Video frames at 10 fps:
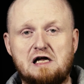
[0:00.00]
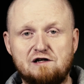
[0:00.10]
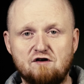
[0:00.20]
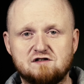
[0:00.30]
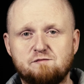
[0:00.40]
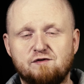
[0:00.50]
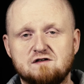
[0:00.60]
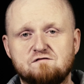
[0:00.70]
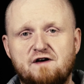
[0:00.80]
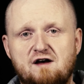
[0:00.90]
Lost
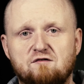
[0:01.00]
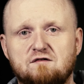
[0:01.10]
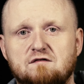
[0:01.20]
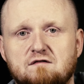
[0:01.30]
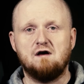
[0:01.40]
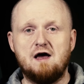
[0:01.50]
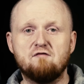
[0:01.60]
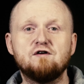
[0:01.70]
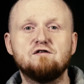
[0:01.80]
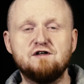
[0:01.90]
plus found.
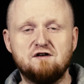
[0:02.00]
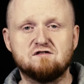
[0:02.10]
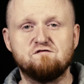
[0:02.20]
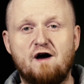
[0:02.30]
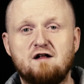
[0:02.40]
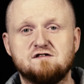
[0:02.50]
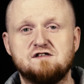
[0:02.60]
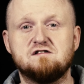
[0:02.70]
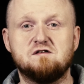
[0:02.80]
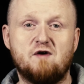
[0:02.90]
Every Linux file
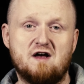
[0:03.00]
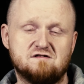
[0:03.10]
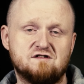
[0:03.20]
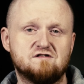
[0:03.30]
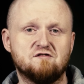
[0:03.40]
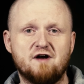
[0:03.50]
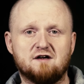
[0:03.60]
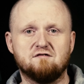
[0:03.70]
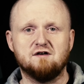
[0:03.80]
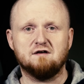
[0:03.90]
system has this
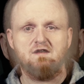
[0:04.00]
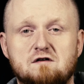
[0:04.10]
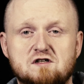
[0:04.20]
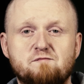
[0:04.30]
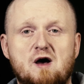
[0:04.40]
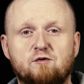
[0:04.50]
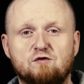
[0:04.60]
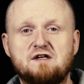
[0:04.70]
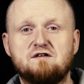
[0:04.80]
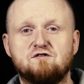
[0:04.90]
directory. It is
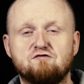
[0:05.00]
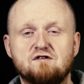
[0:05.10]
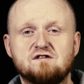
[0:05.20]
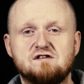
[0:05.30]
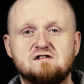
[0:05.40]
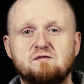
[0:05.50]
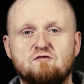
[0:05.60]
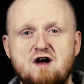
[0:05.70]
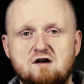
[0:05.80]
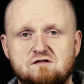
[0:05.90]
populated during system
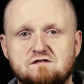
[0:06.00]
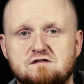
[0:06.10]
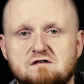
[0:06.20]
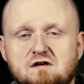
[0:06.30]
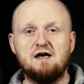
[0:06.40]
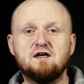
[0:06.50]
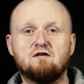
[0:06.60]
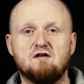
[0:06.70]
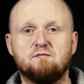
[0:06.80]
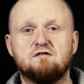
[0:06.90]
crashes. Any
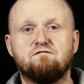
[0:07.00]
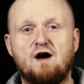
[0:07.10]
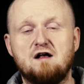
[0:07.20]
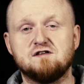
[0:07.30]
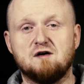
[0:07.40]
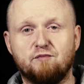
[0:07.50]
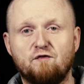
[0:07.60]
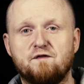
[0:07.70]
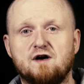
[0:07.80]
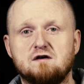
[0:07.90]
corrupted files are
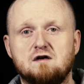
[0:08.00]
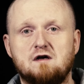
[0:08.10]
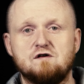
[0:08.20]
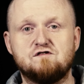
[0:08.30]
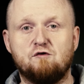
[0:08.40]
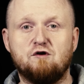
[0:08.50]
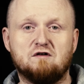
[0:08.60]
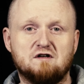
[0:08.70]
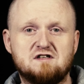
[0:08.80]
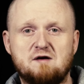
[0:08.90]
put there, so you
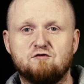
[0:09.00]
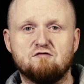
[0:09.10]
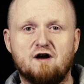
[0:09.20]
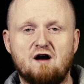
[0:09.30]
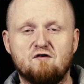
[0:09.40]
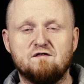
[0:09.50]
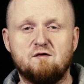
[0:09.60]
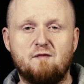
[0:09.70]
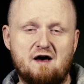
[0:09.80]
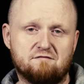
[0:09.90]
can attempt to recover
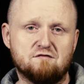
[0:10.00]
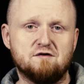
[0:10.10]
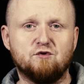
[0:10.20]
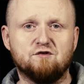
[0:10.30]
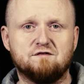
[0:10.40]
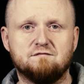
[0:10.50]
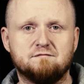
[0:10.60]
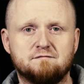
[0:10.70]
them after reboot.